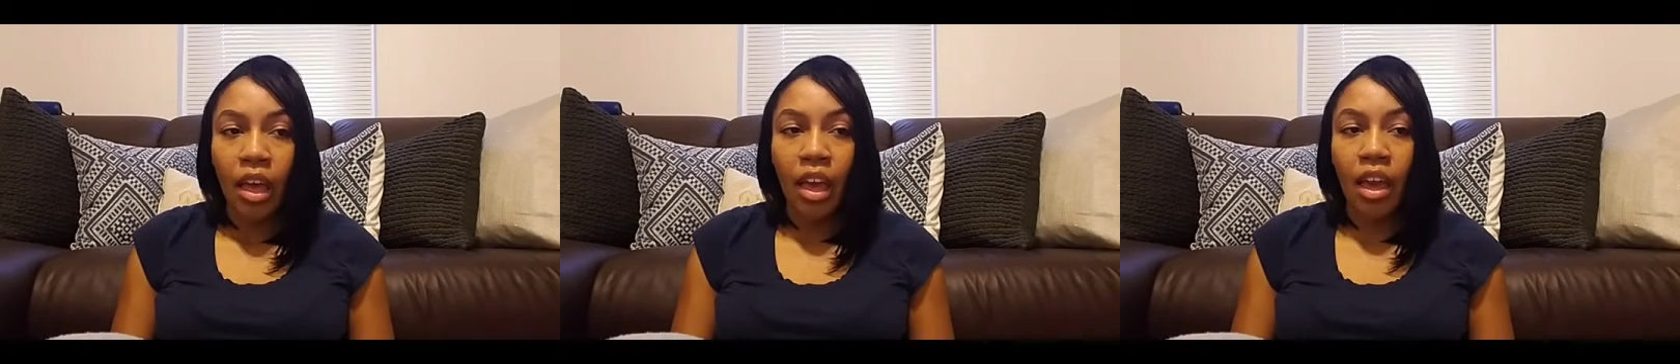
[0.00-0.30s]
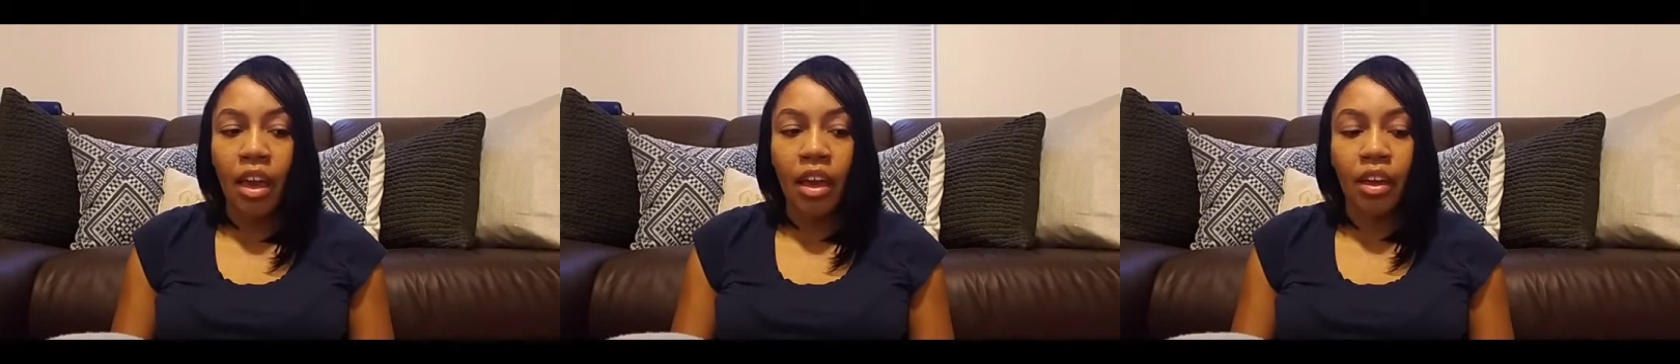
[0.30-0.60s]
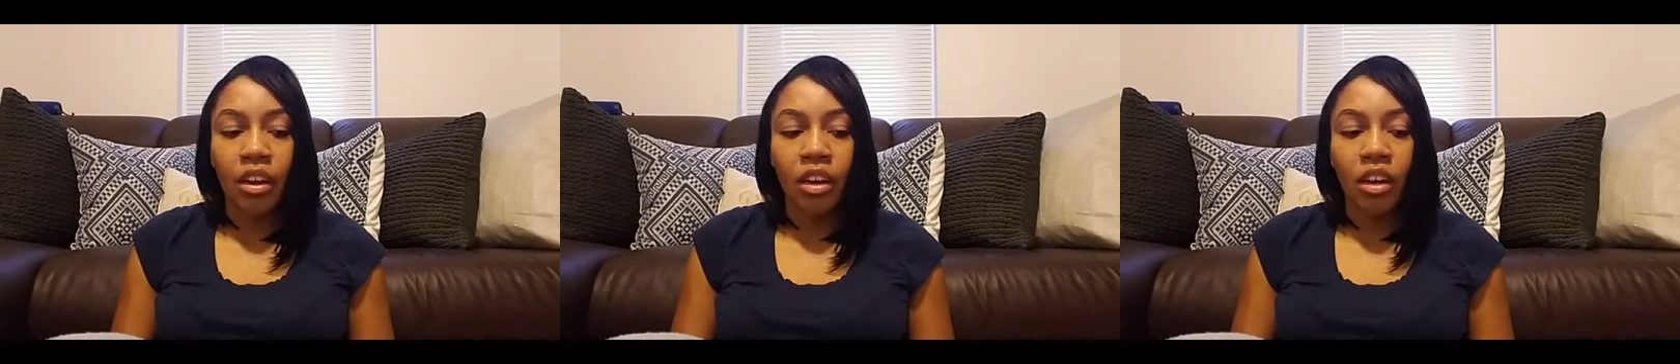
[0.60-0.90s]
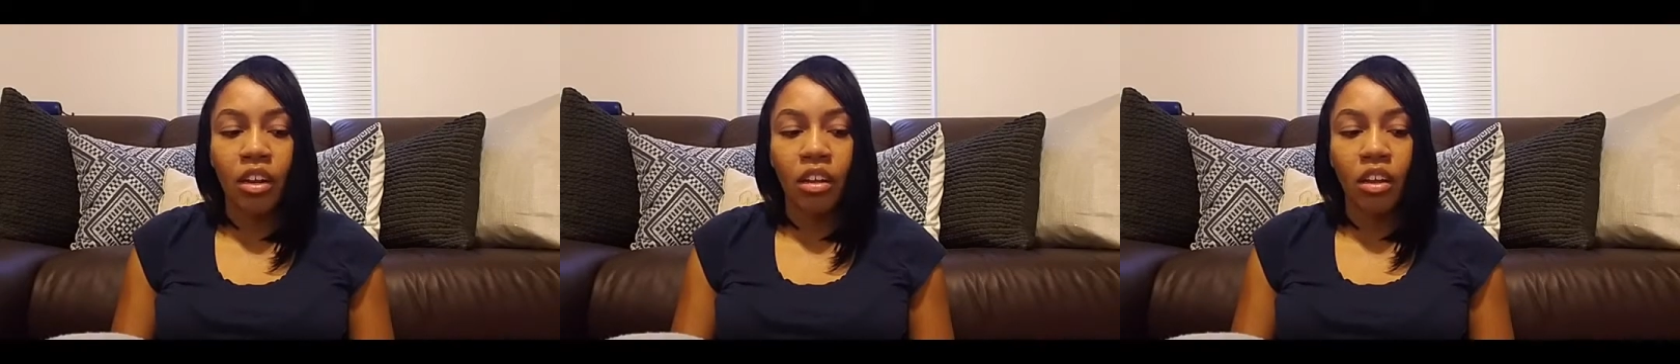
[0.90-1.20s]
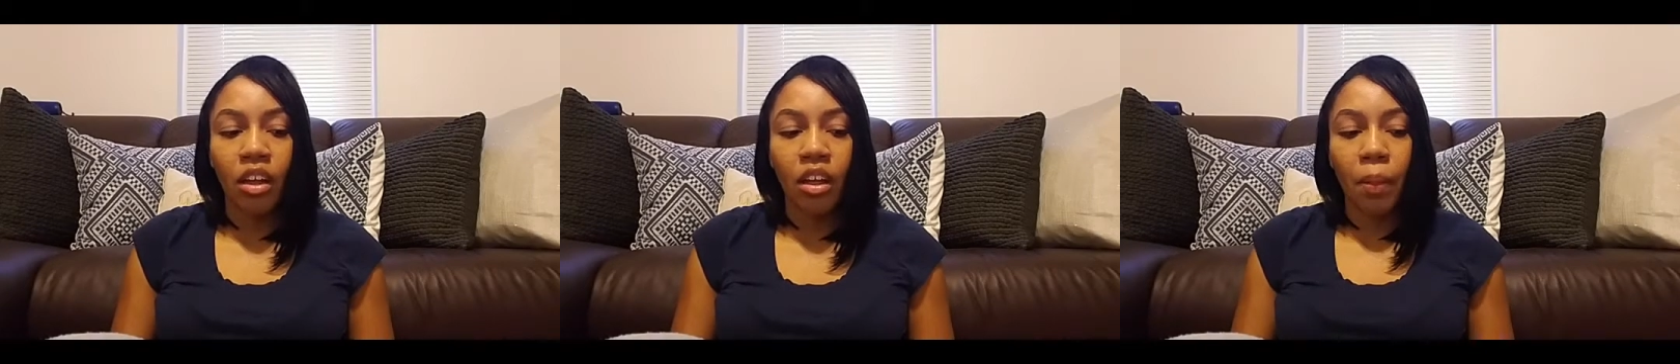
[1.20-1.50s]
and
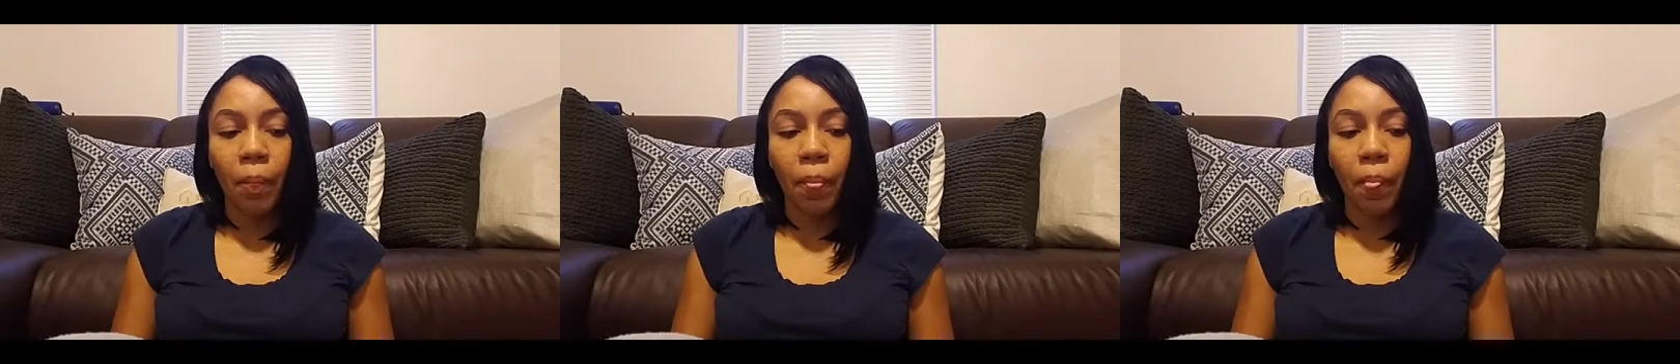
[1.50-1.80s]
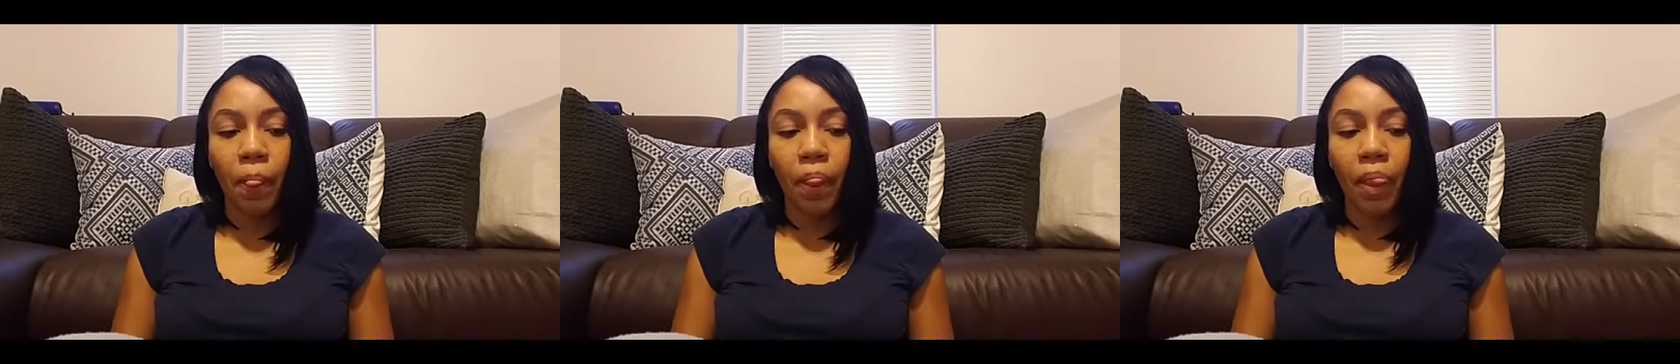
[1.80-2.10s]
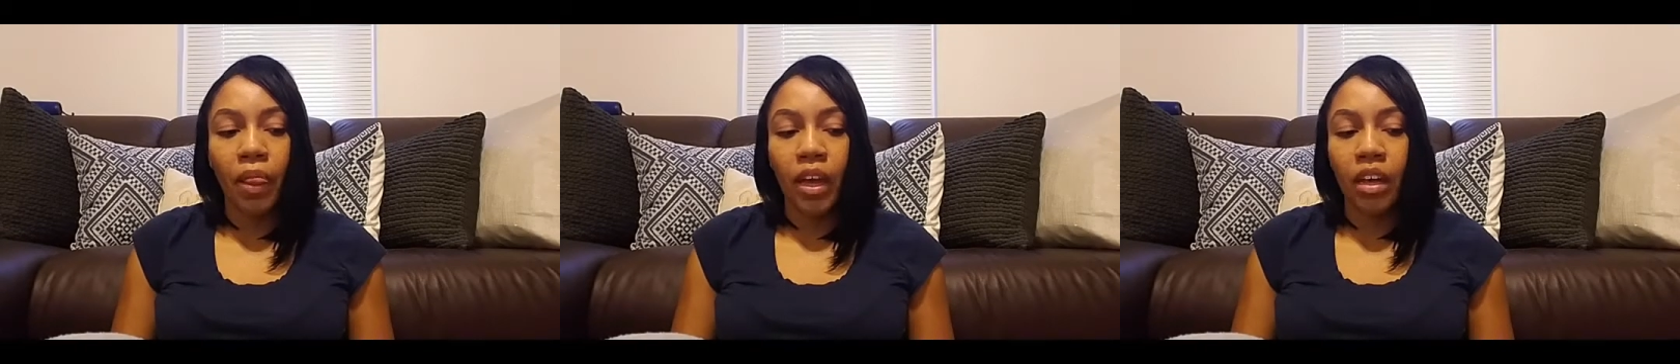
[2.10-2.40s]
like